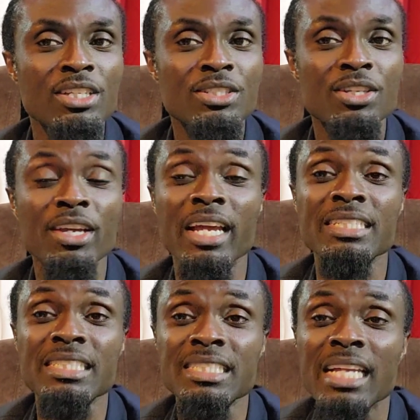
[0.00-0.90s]
she
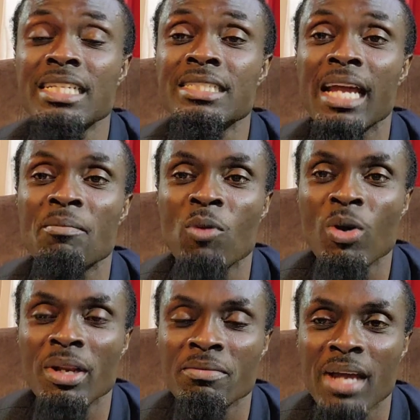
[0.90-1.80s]
get 10 times
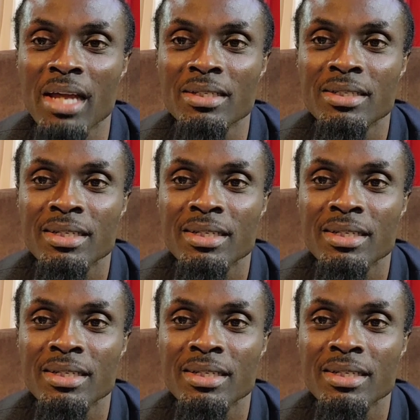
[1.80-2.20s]
more than that.